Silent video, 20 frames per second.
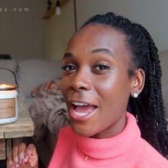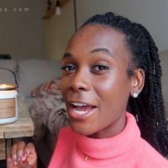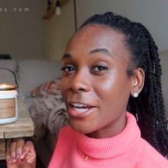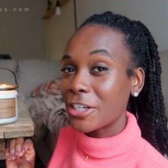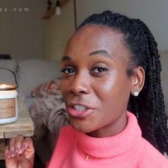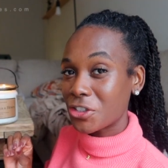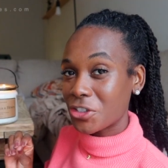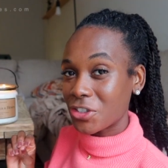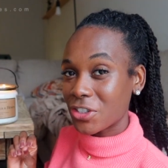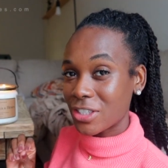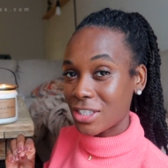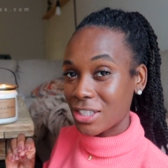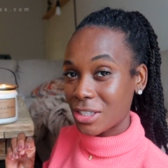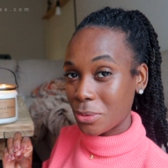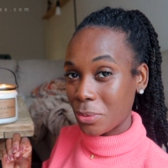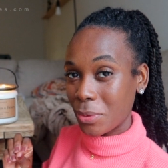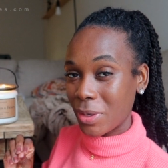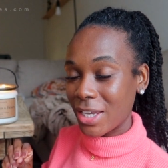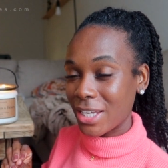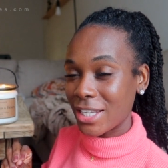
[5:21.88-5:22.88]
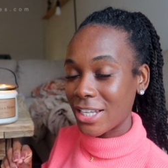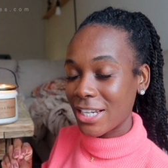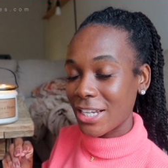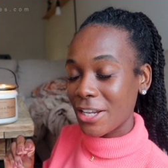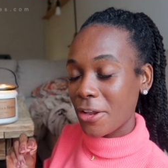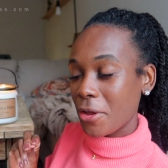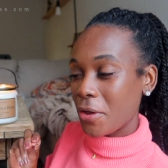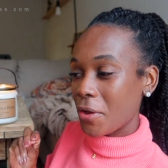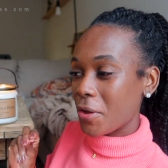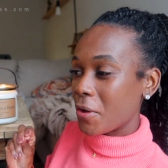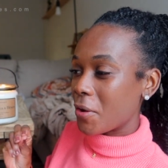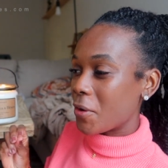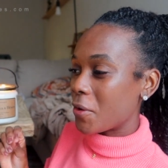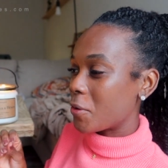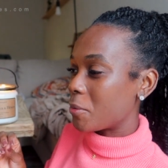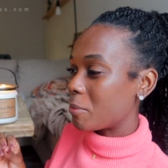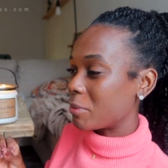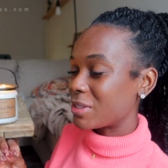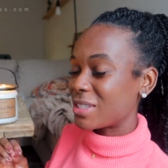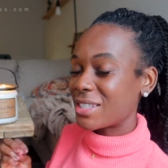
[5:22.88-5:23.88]
extra sweet,
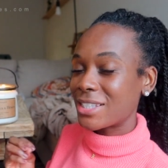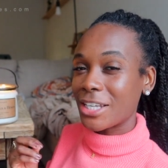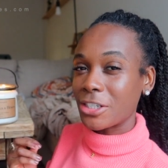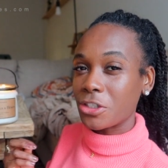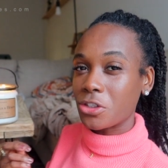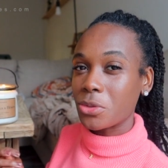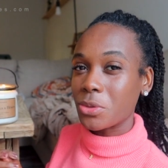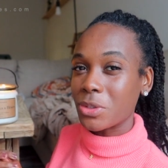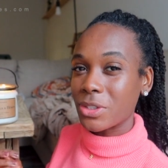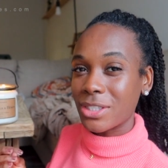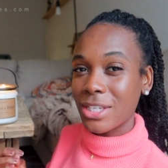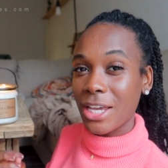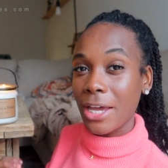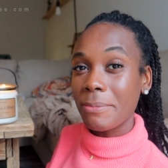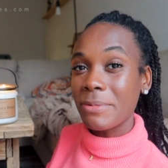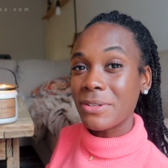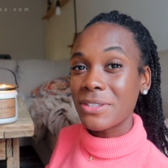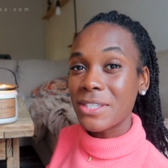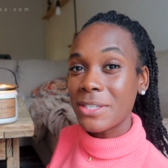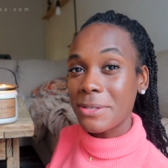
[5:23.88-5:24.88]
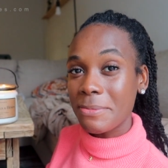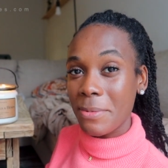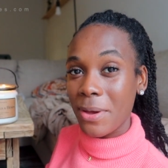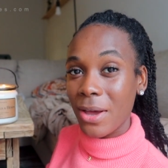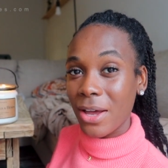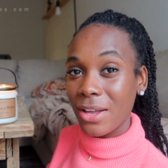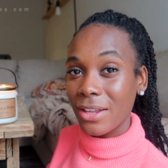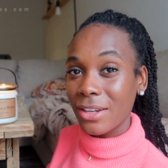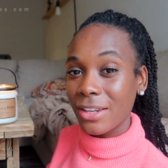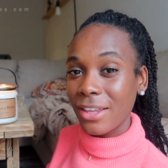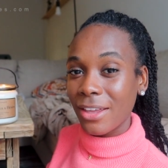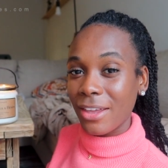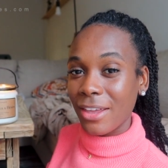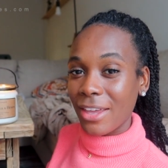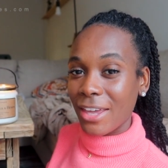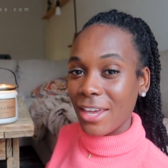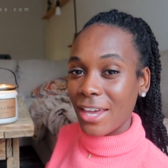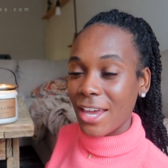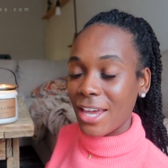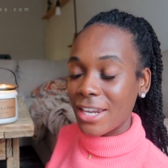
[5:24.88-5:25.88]
almost sensual type of smell.
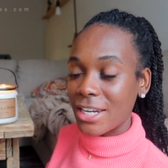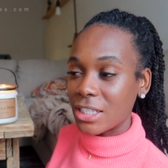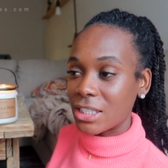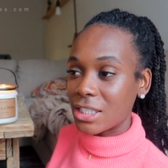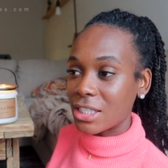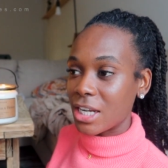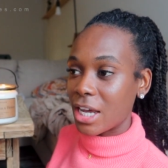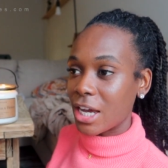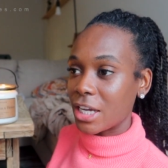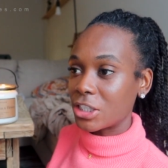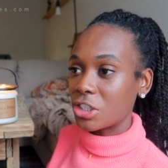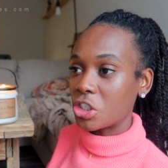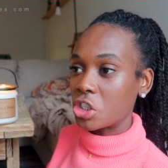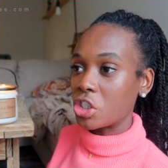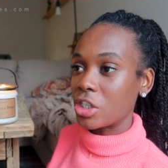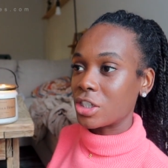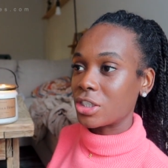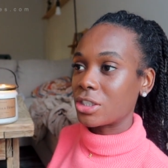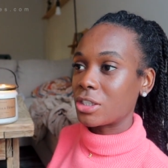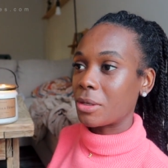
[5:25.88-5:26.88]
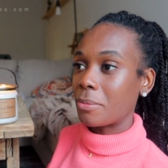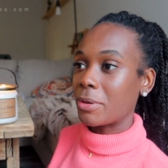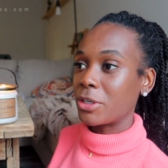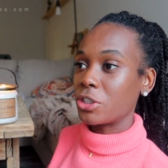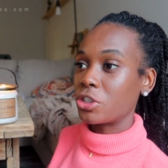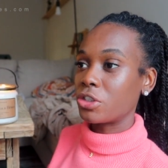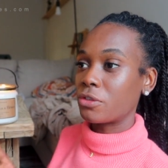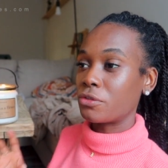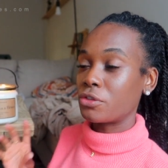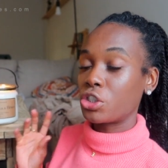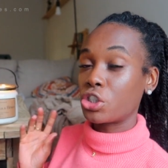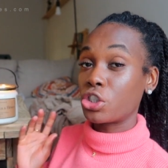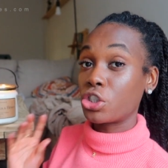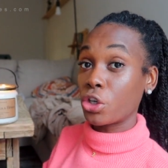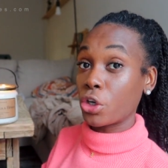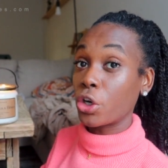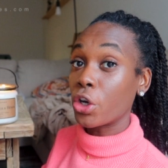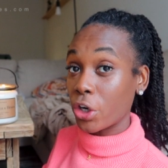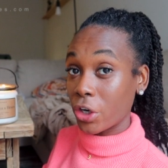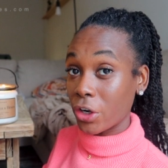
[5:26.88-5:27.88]
And it's not just a bunch of
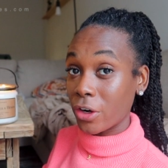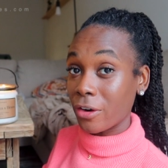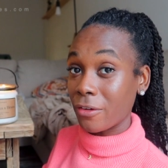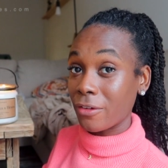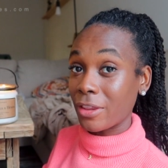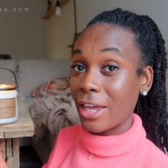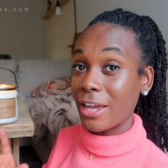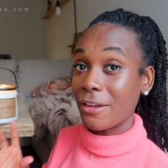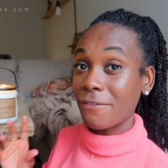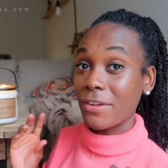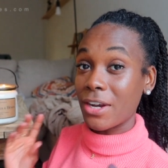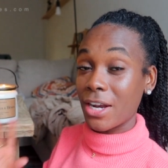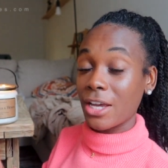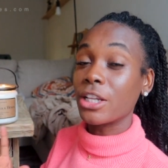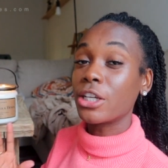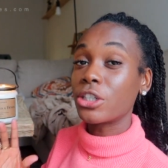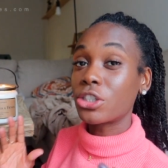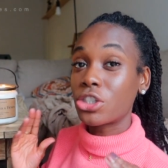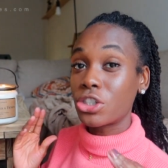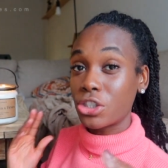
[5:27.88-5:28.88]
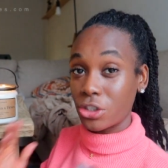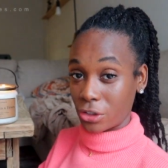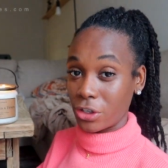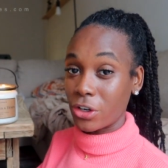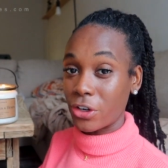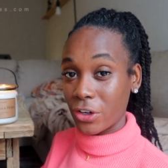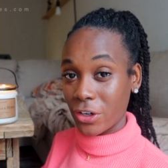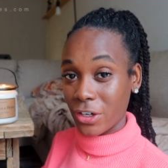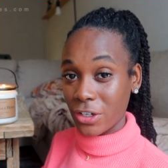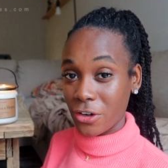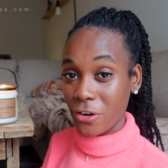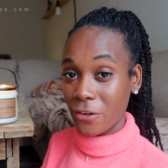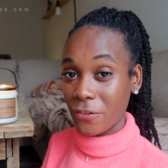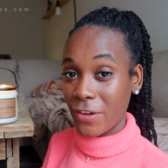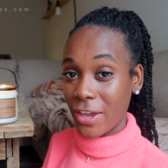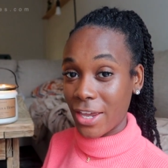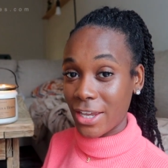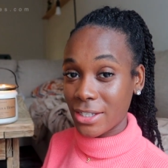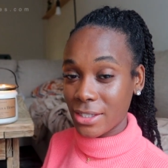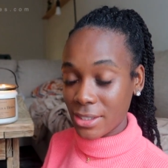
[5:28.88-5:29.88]
sugar, like vanilla sugar in your
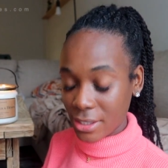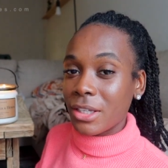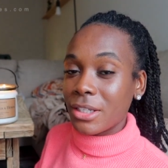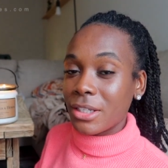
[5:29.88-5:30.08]
face.